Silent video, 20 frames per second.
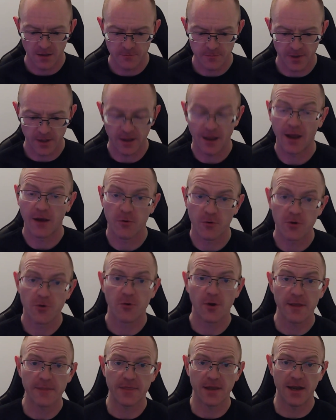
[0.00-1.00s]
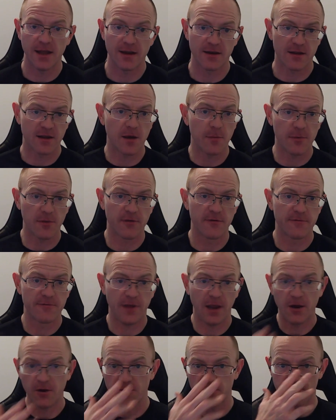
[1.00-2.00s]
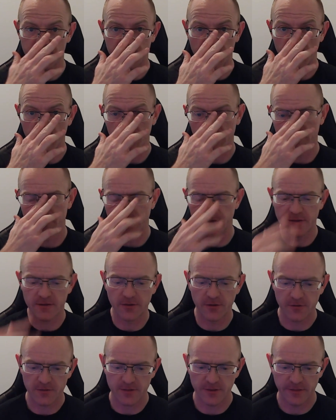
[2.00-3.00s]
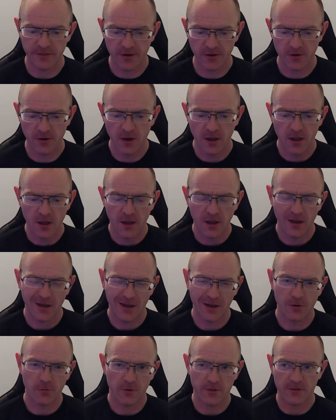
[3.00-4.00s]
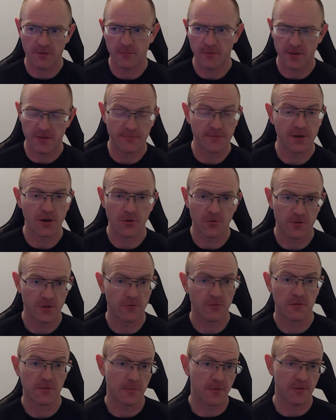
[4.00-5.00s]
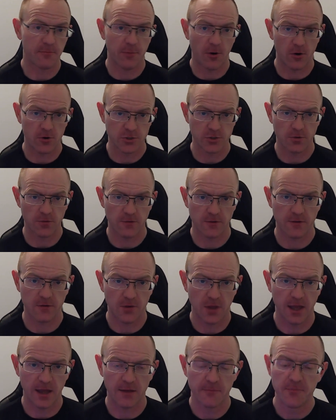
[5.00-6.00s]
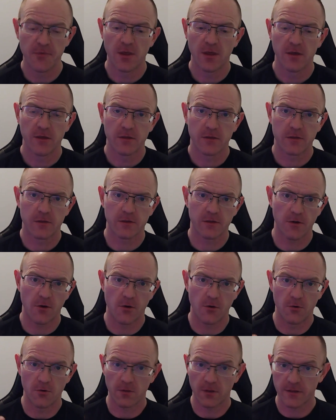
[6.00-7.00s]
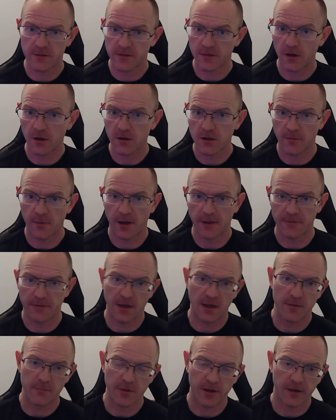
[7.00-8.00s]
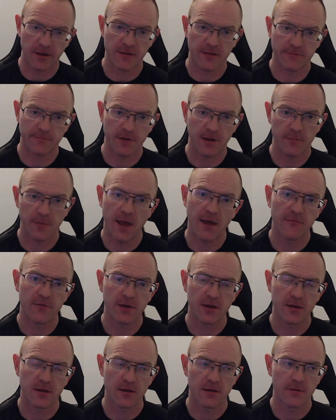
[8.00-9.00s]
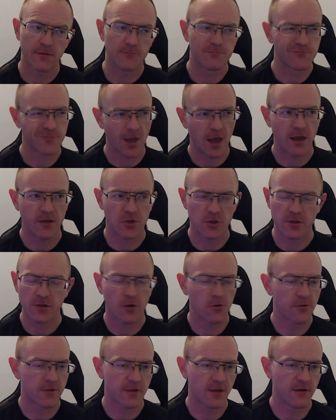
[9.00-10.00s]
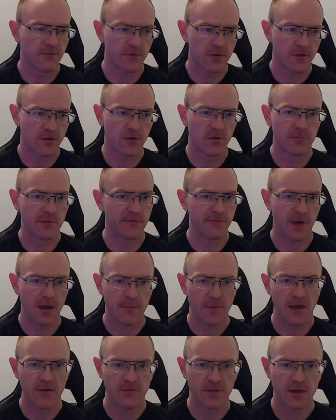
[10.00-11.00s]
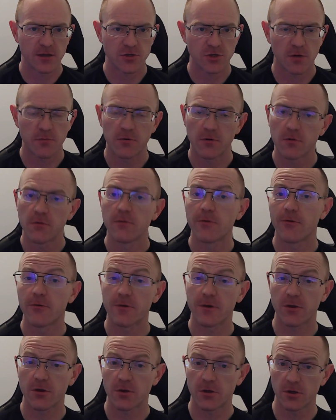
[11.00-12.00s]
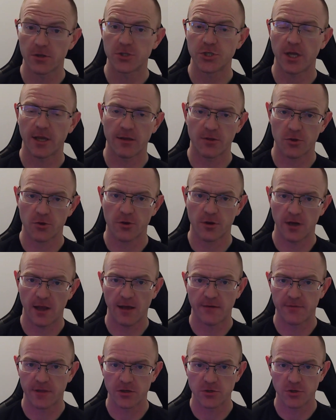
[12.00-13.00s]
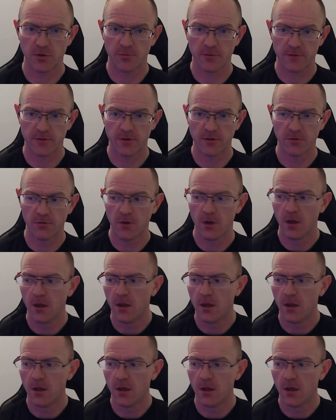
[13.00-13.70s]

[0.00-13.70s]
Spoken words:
But I regret that I had a couple of errors, a couple of missed notes in there. And it wasn't missed fingers, it was missed partials, okay? So let's talk about that, because if I'm having, I just always kind of assume if I'm having that trouble, there's a good chance you're going to have that trouble too.